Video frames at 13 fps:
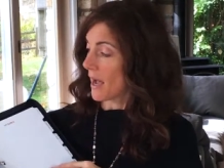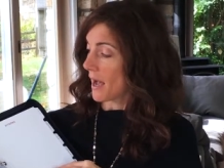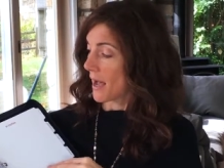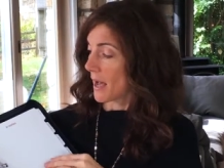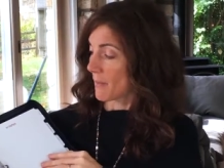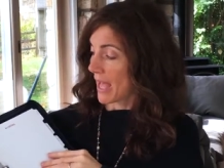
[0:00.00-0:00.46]

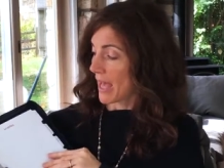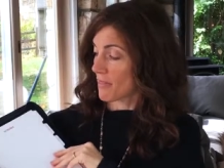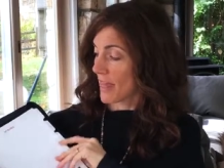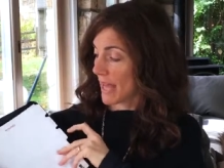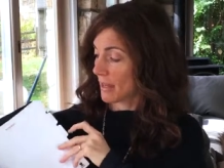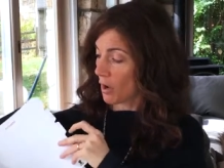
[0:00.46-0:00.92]

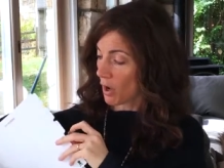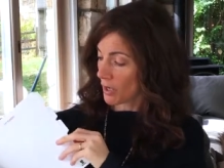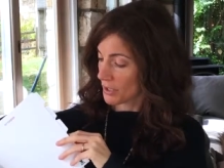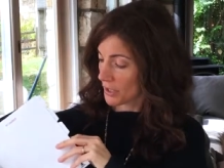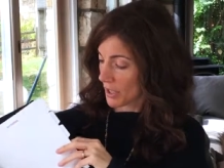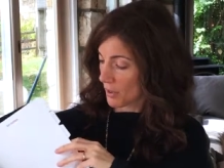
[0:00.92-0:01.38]
And then
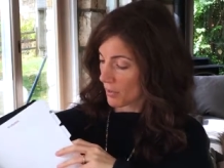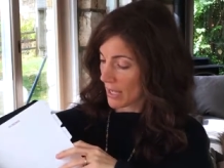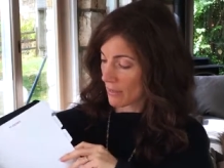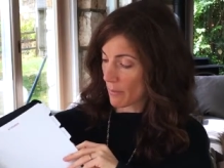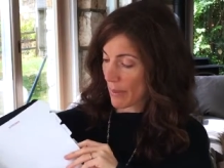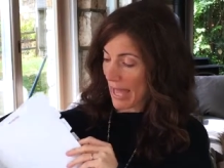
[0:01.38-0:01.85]
also
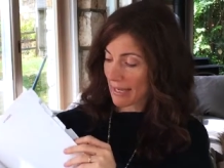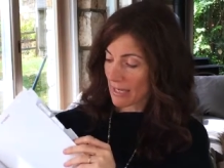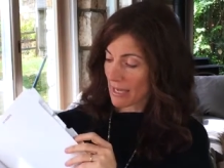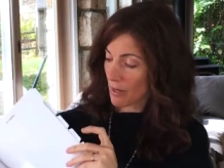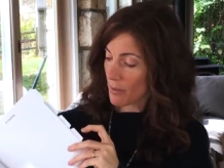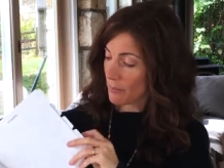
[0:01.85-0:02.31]
in the back
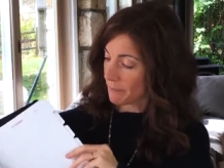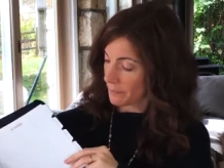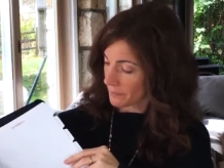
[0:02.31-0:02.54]
here,